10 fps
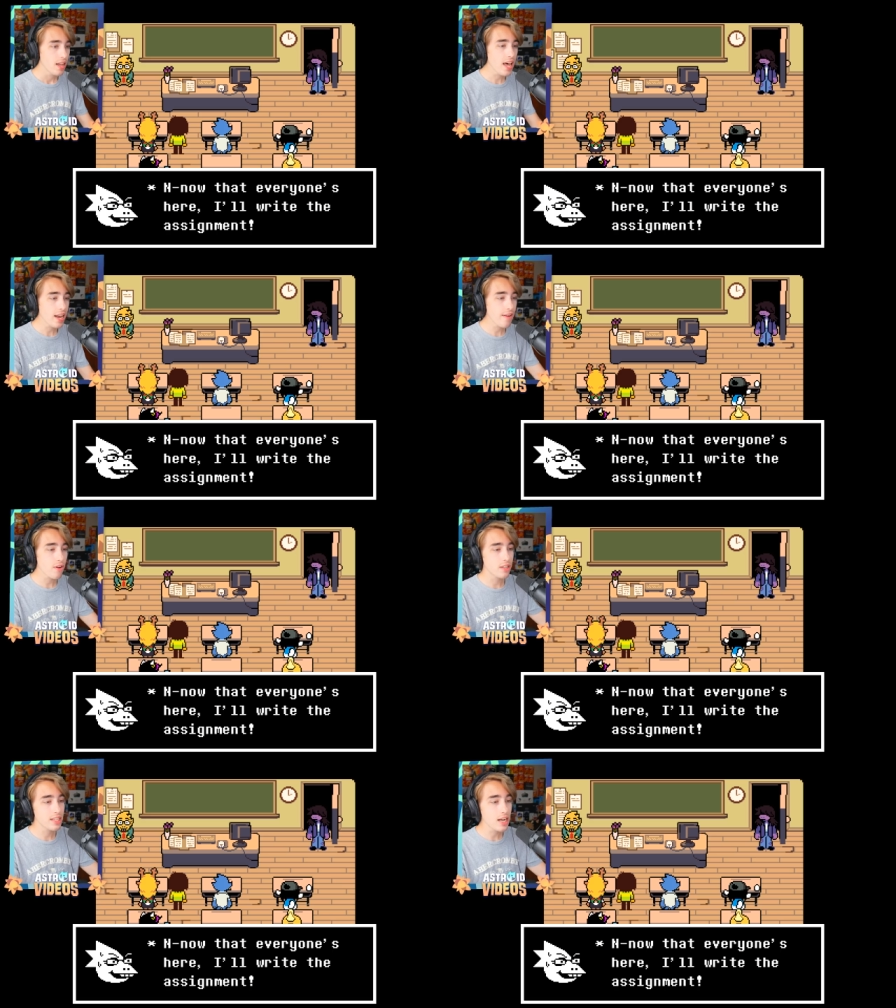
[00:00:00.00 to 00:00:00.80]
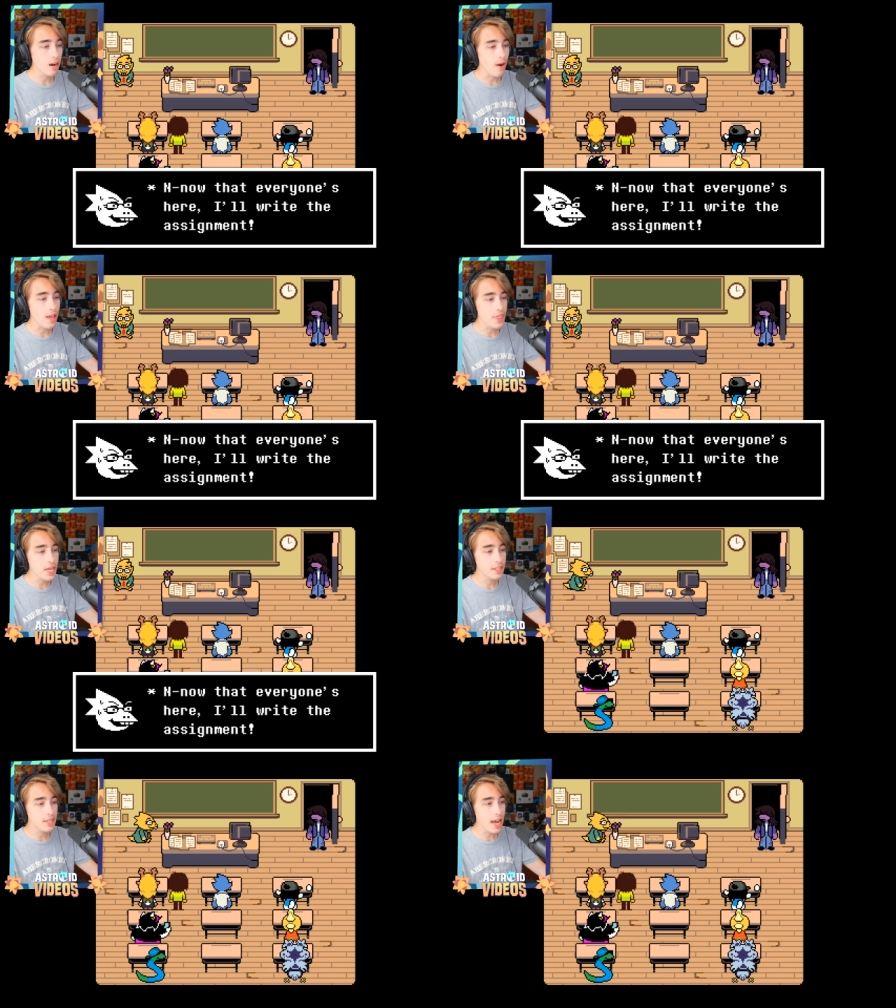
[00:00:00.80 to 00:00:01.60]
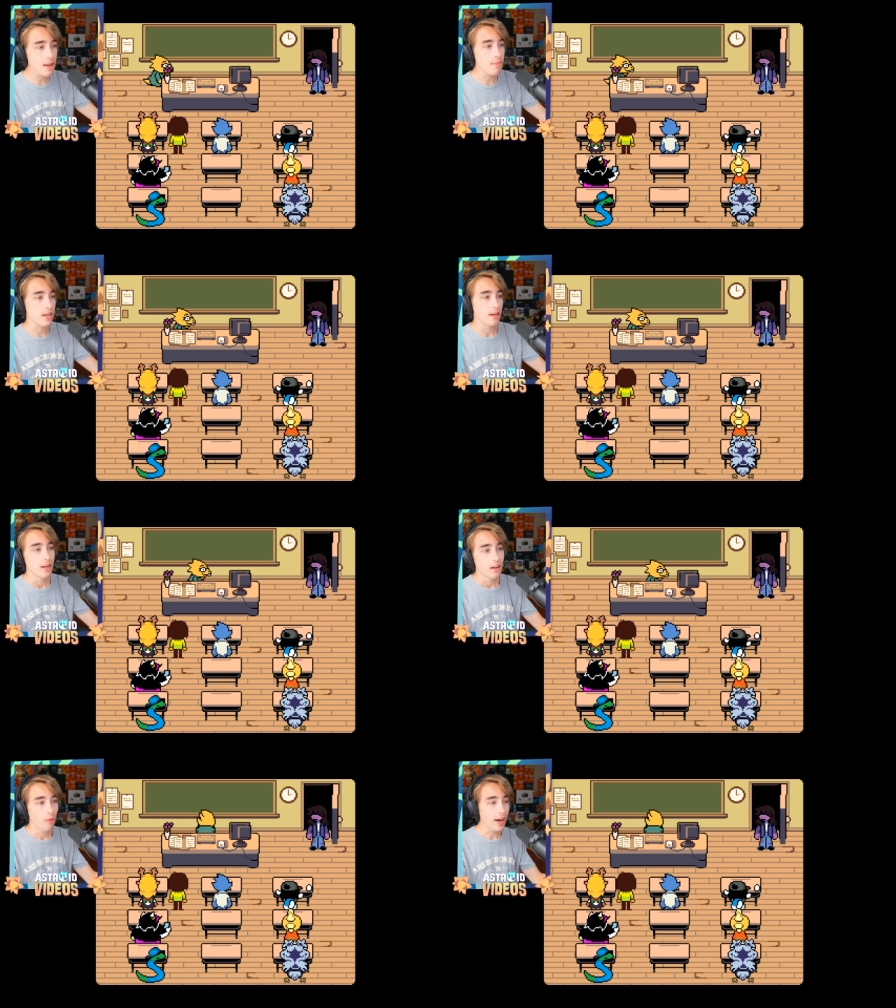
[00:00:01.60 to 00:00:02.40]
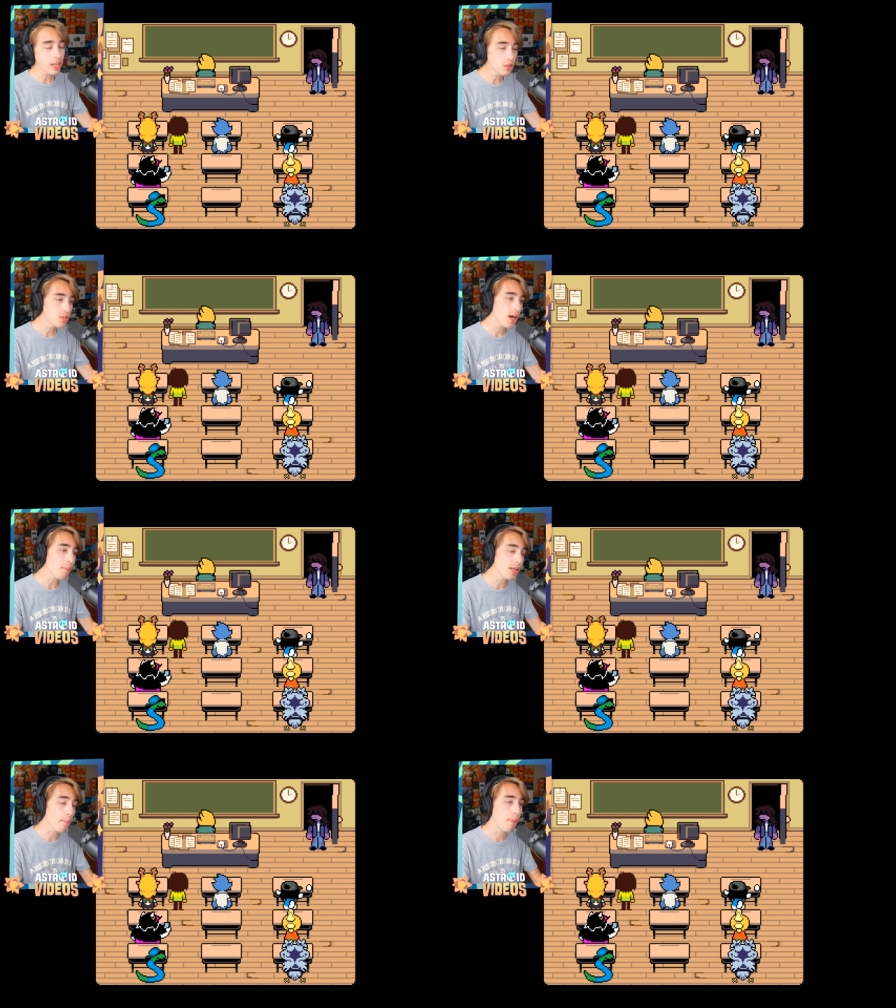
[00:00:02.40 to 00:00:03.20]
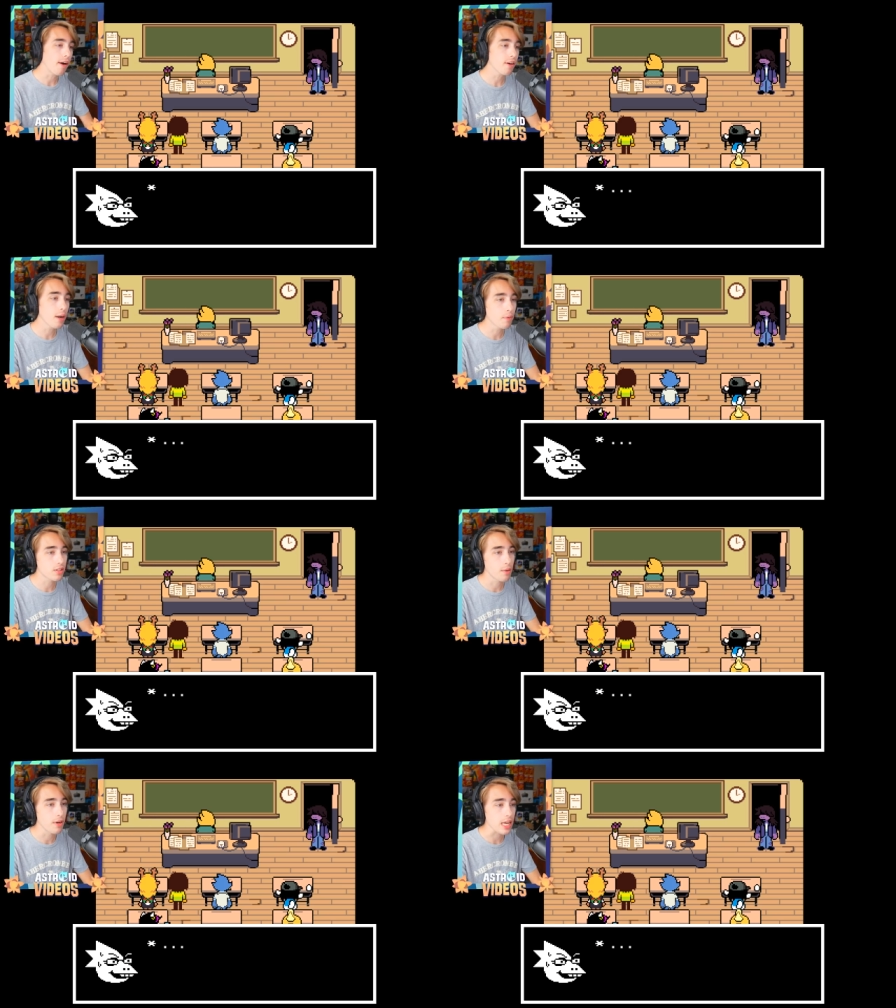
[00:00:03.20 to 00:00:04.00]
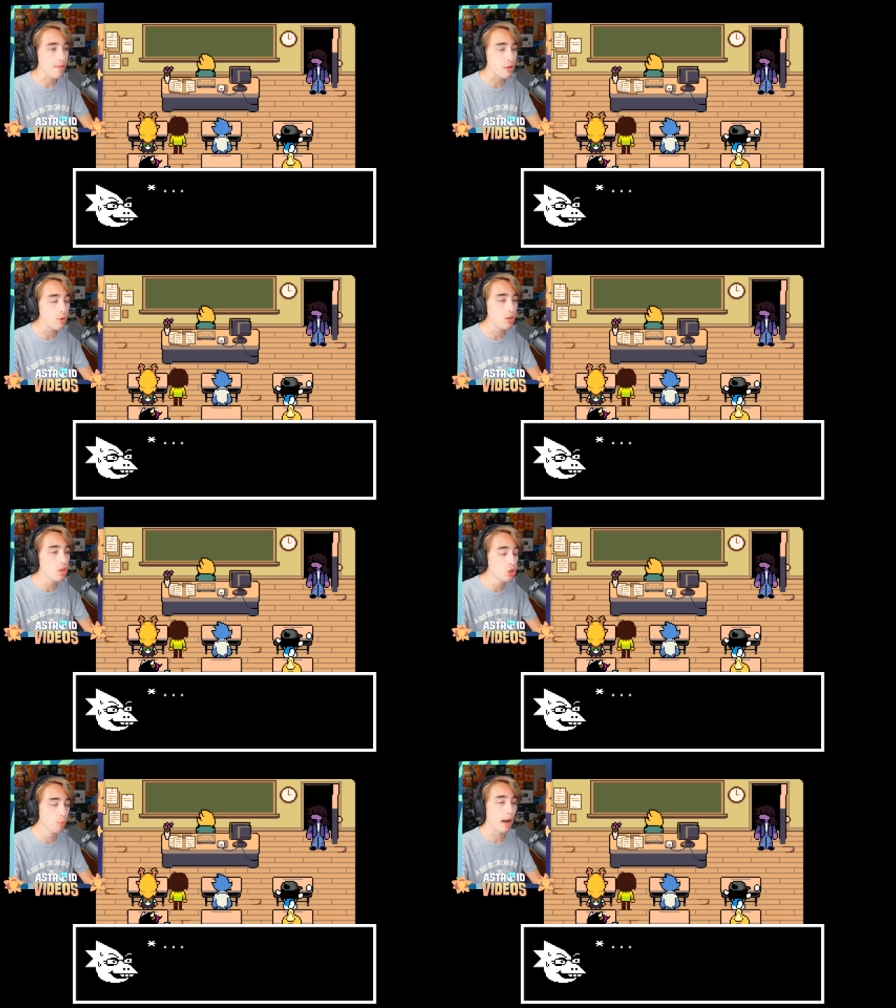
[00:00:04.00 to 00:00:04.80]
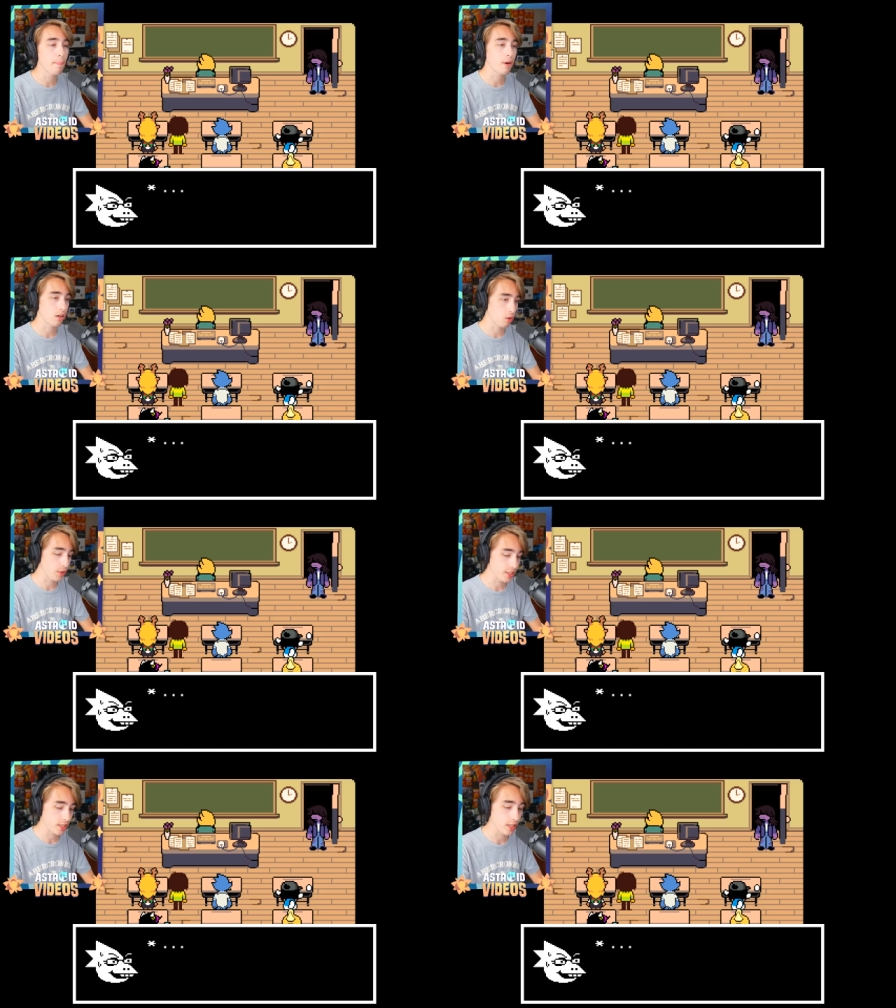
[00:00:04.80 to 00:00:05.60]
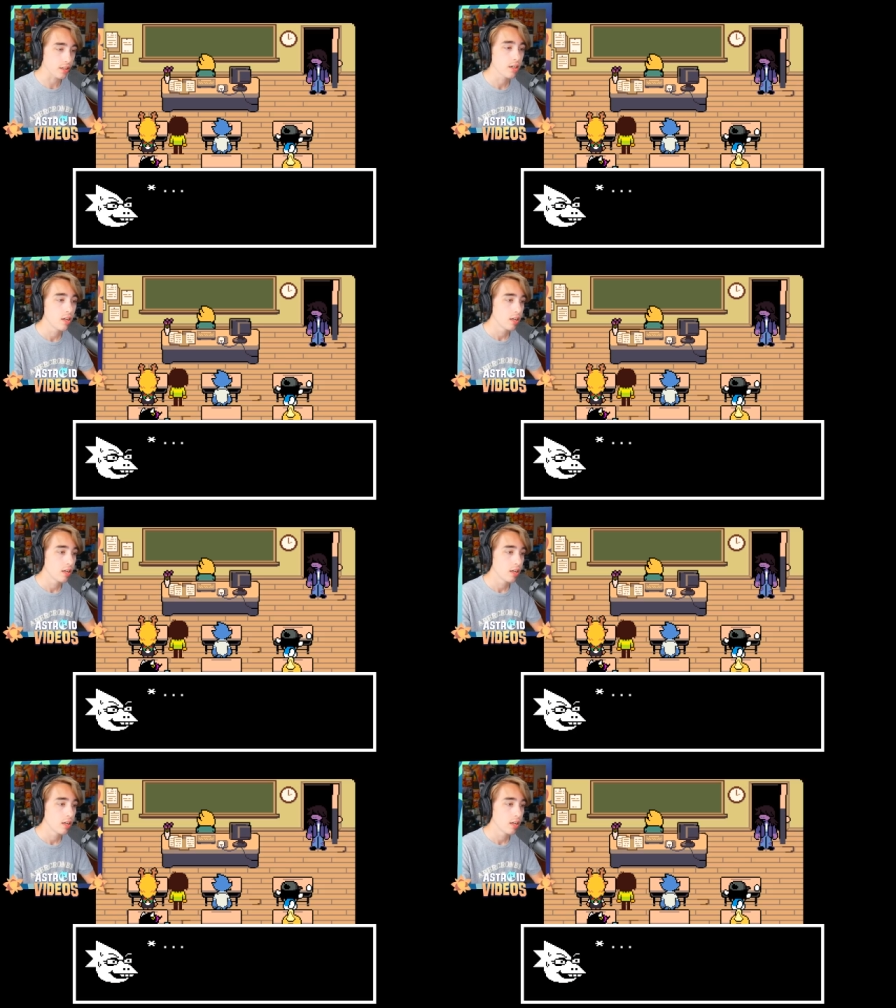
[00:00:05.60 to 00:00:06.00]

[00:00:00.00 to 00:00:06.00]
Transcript: Now that everyone's here, I'll write the assignment. Why did you tell me to get partnered up with somebody if you knew my partner wasn't here?